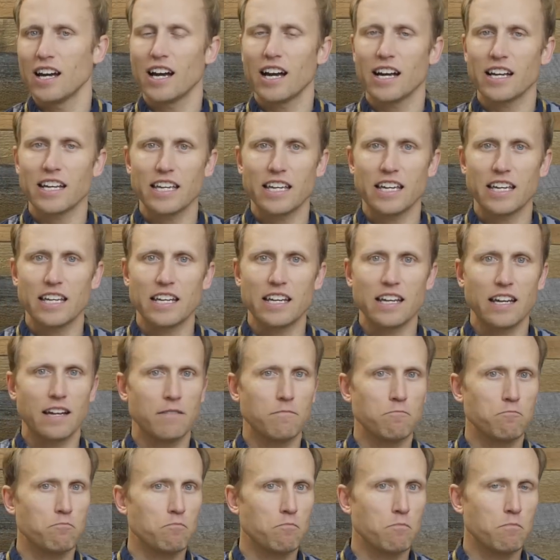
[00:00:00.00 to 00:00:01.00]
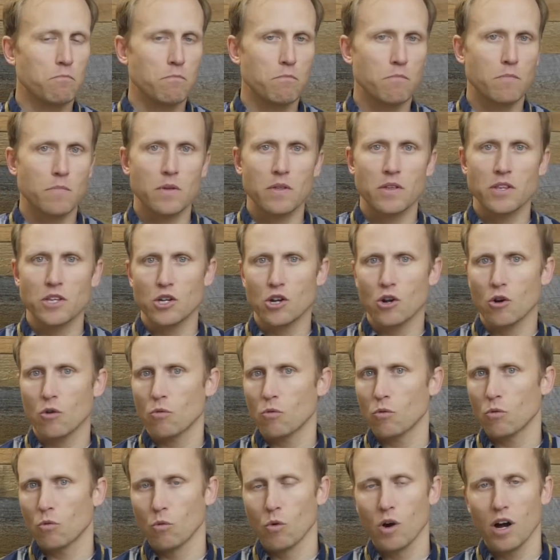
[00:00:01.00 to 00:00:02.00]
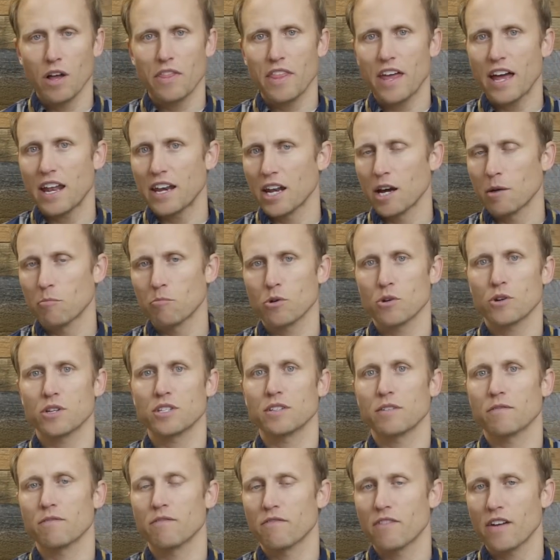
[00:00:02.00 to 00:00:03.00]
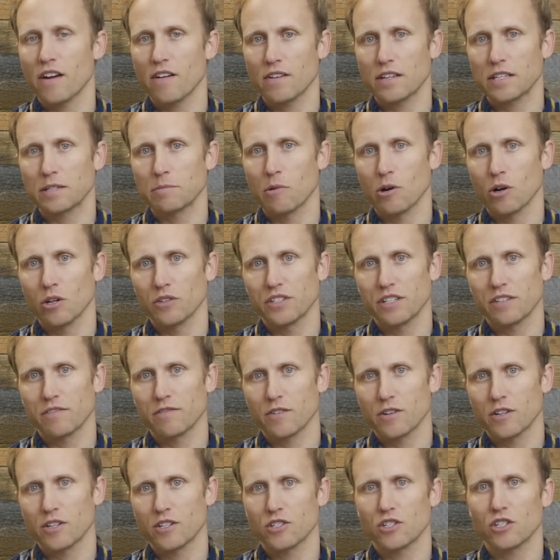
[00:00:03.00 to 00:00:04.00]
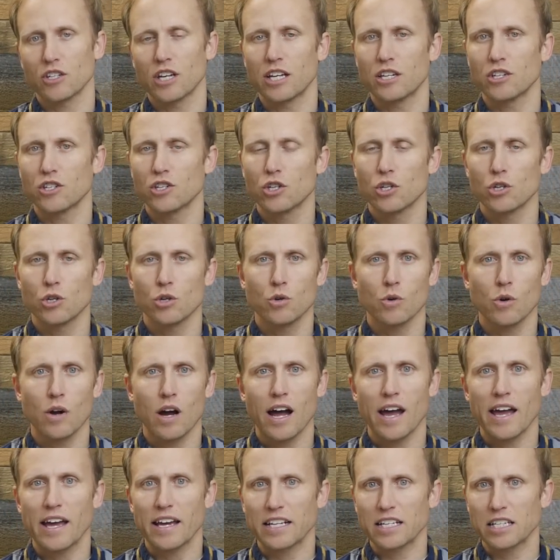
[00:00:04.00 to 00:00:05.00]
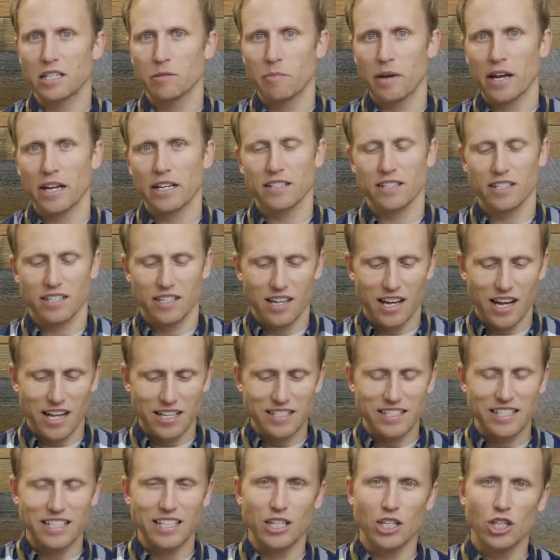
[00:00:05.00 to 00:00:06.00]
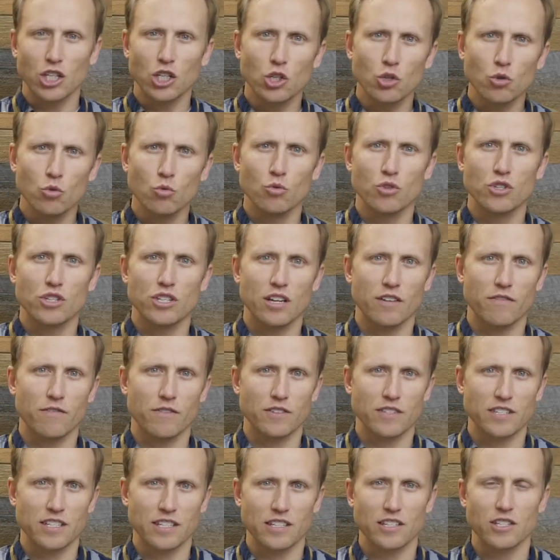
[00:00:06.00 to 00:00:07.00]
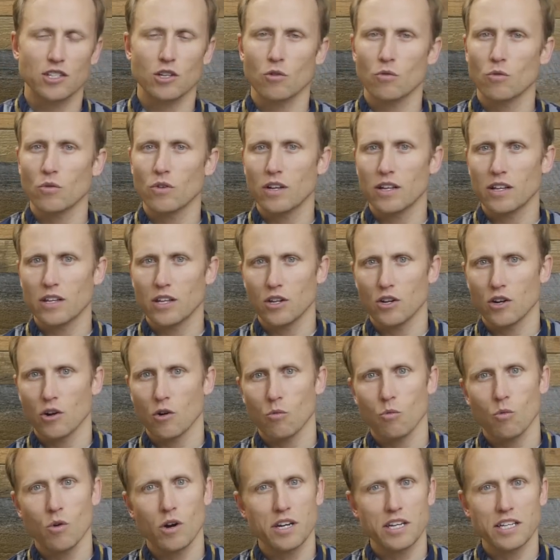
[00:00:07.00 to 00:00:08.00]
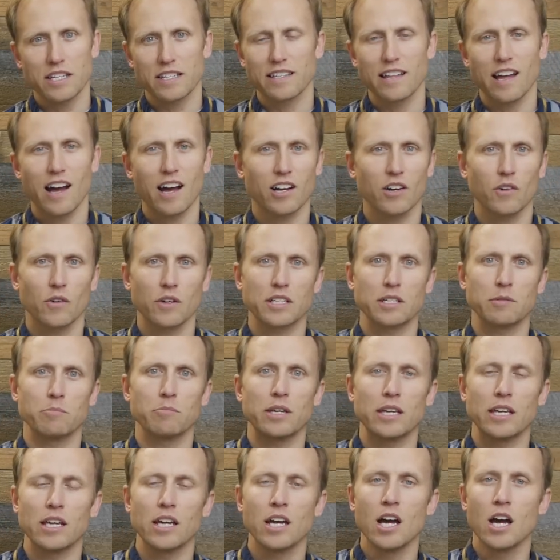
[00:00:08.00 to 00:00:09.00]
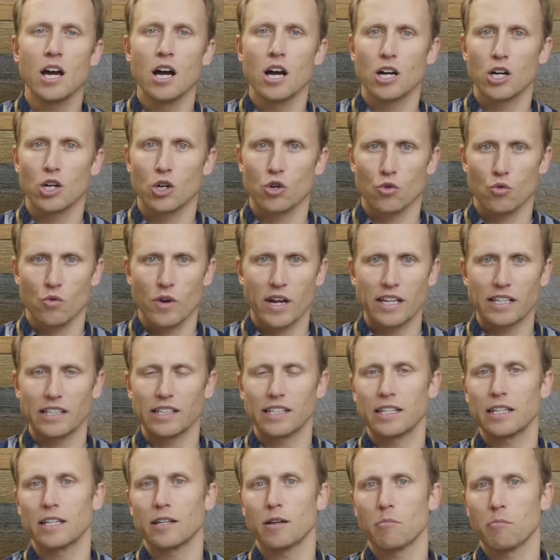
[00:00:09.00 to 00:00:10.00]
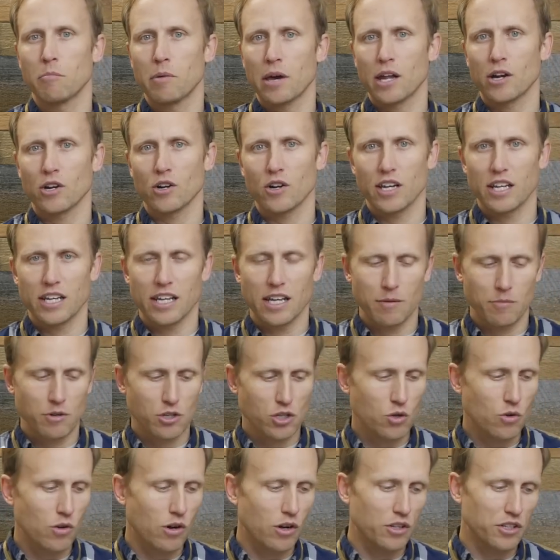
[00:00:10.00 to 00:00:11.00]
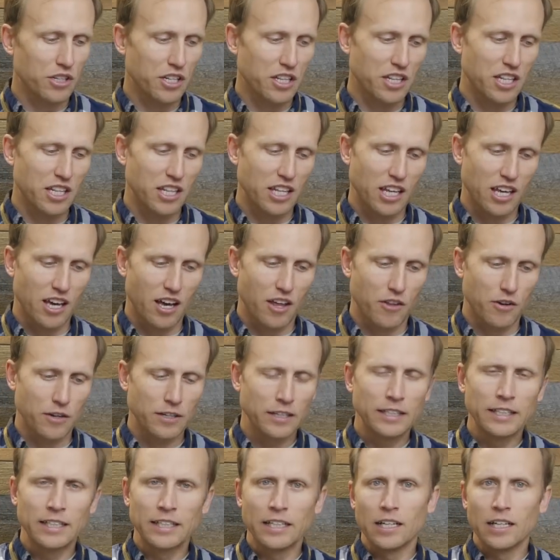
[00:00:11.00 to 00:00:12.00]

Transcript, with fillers: Again, you know, one, that number is a very small difference, and two, I expect to not see huge differences. So, you know, one is not going to be greatly better in image quality than the other.